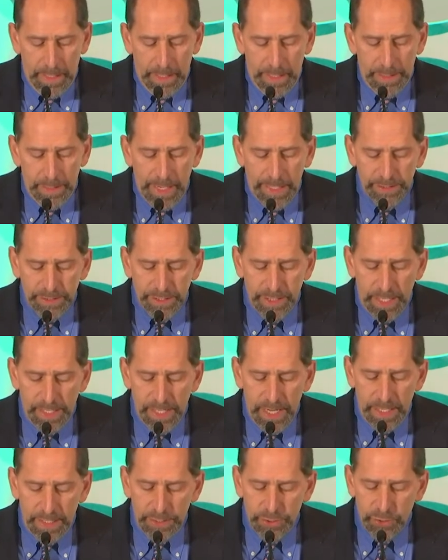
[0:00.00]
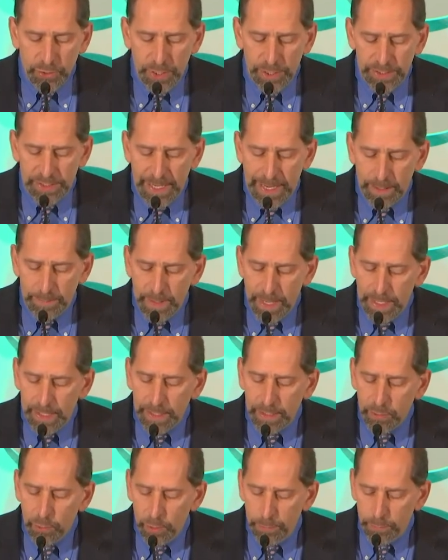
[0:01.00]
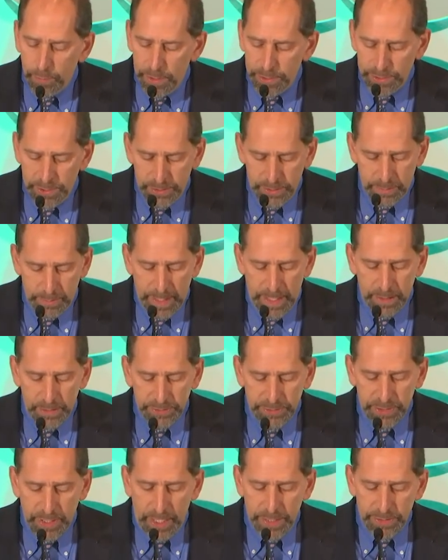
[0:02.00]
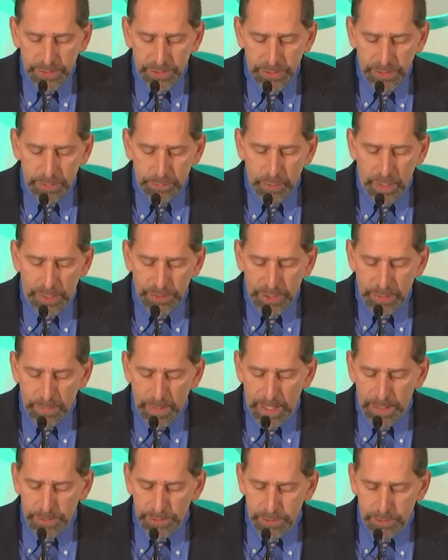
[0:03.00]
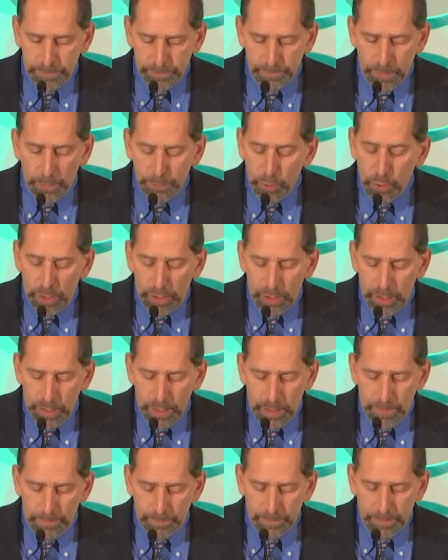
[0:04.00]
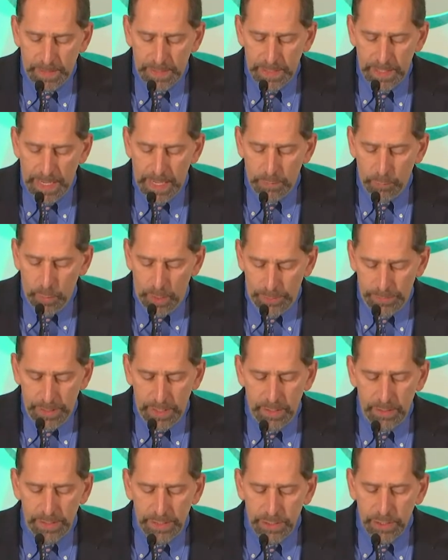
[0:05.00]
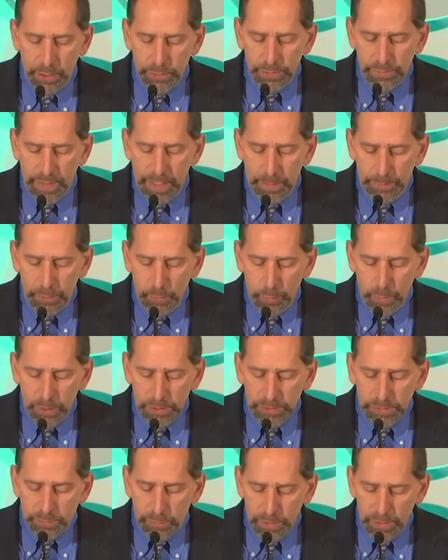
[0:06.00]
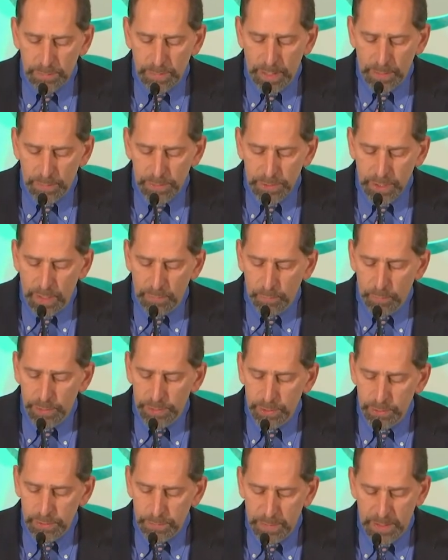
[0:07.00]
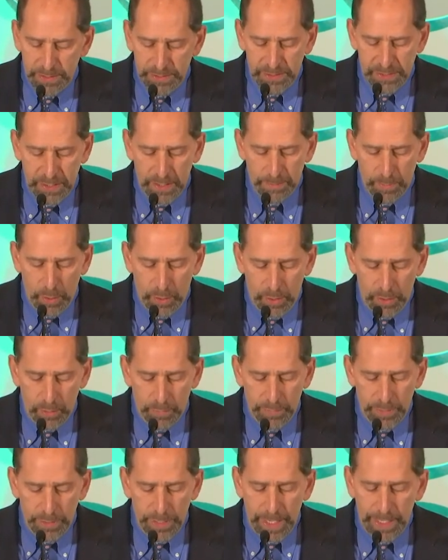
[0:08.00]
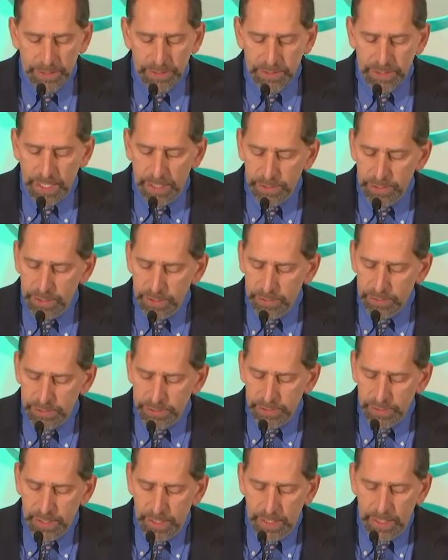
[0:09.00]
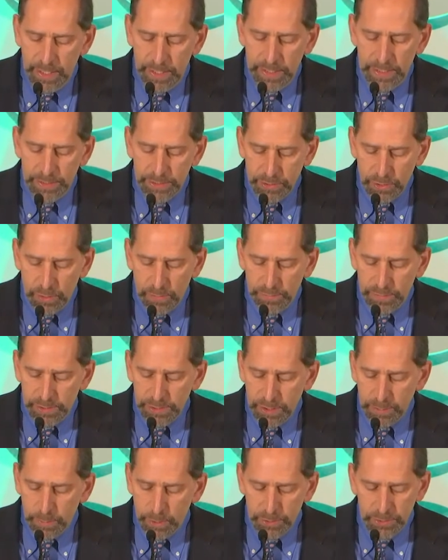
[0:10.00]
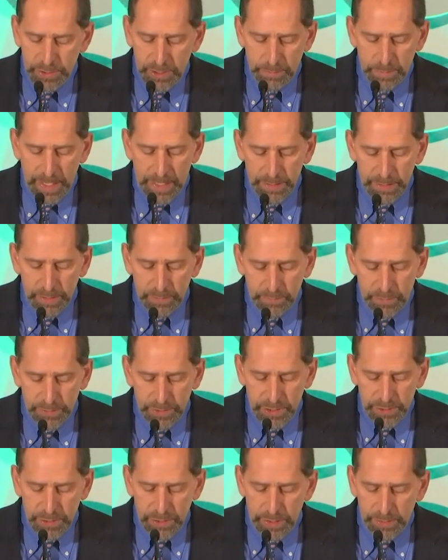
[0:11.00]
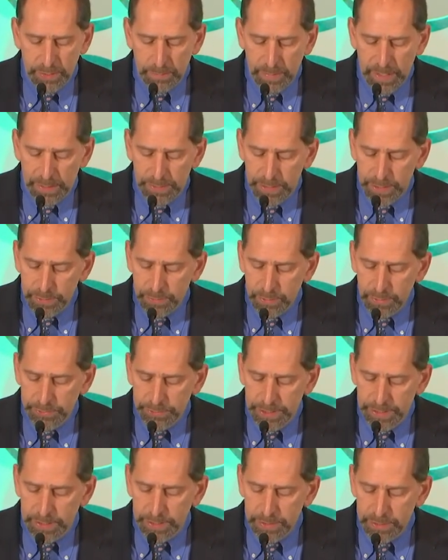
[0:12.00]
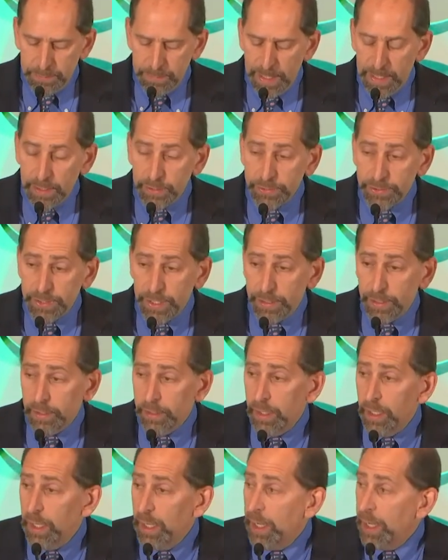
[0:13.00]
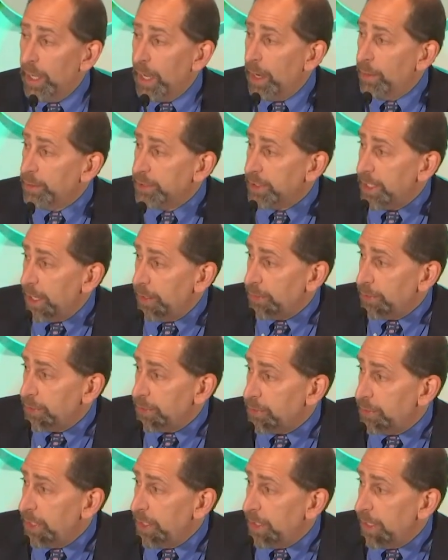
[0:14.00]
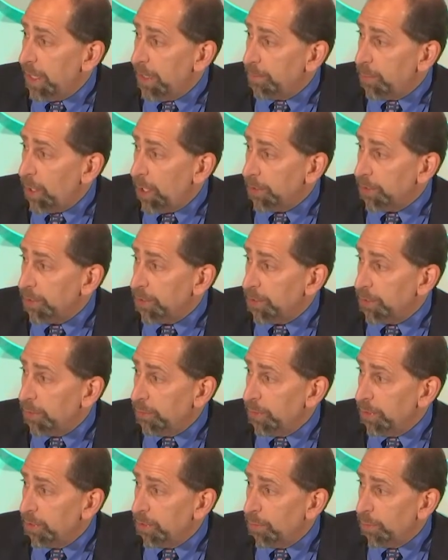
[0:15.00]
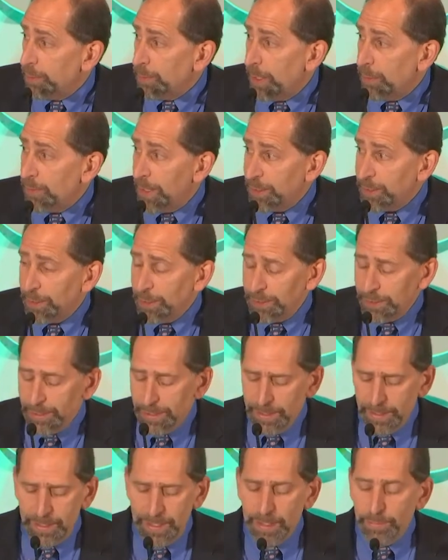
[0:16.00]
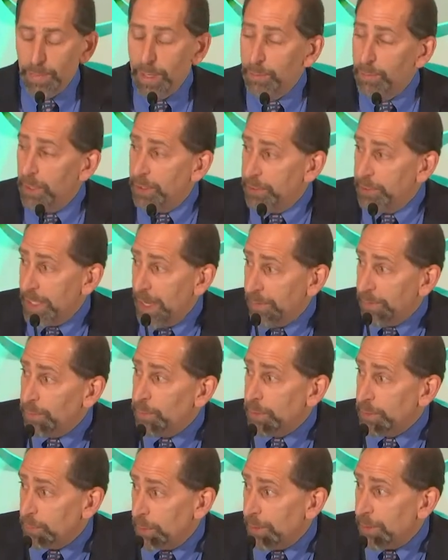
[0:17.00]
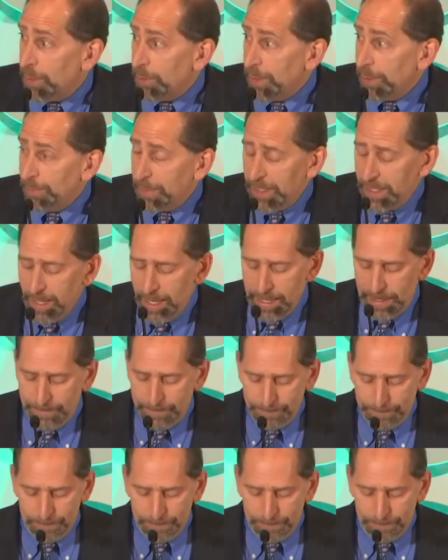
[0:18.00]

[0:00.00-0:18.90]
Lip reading: In 1988, he joined Datamedic Corporation as a medical scientist and project manager. And while there, he co-developed the world's first Microsoft Windows-based EMR. Over the next 10 years, he served as an emergency medicine physician at the Beth Israel Deaconess Medical Center. I was down the street at Boston Children's doing my residency, and my brother David was with you at BI.